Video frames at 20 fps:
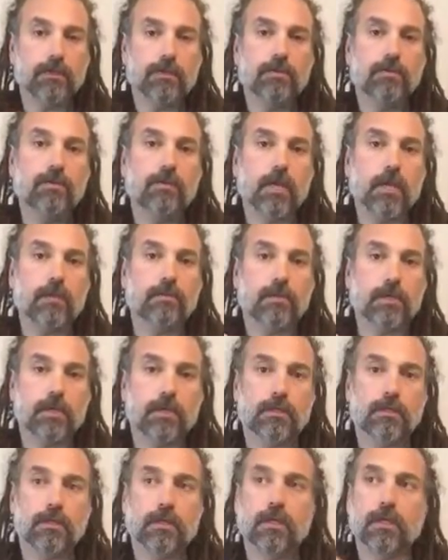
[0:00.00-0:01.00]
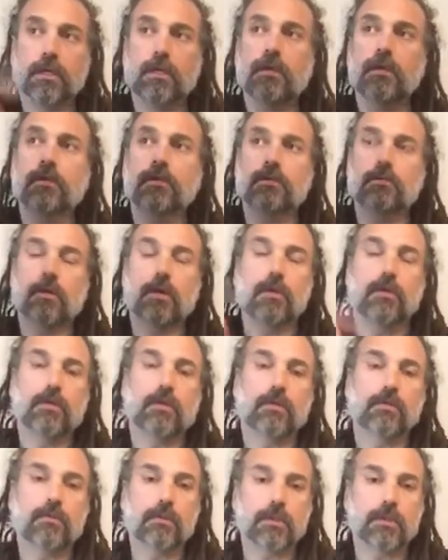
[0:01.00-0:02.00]
to that because the English
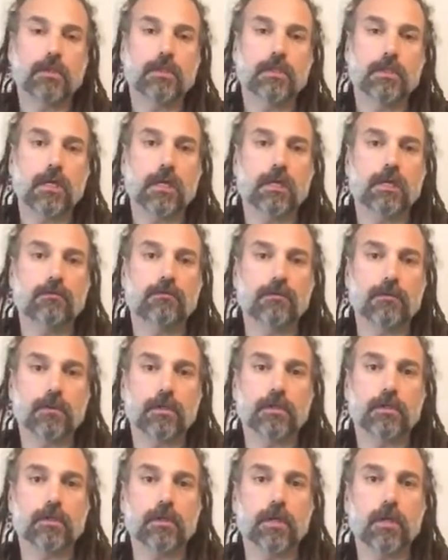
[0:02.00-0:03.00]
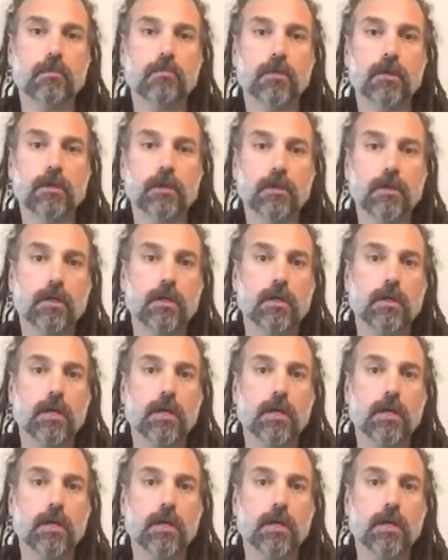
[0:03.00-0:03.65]
walnut was desired for its lumber,